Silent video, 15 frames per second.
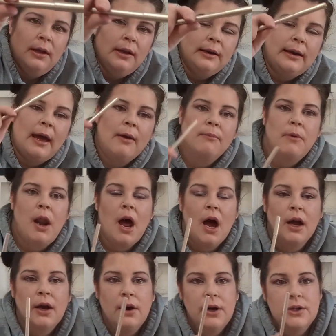Now I'm
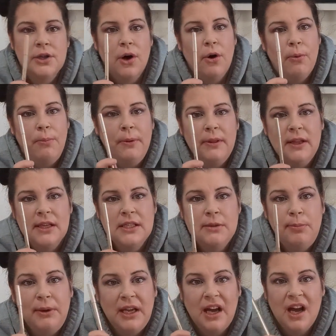not going to open this
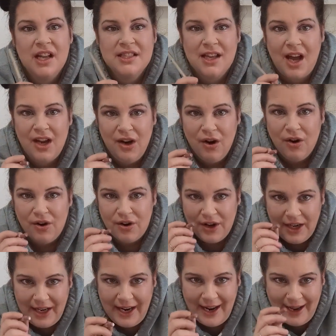because I
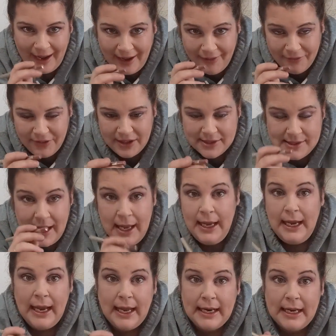already have this
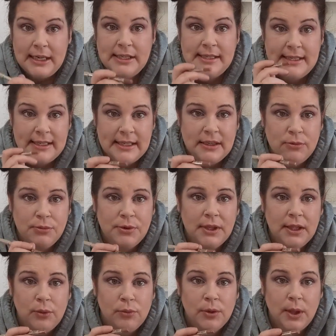and I did
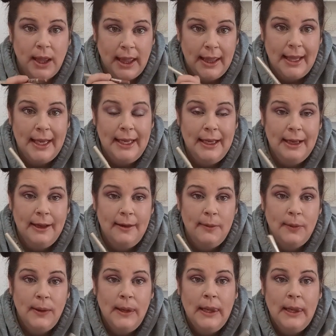really, really like it.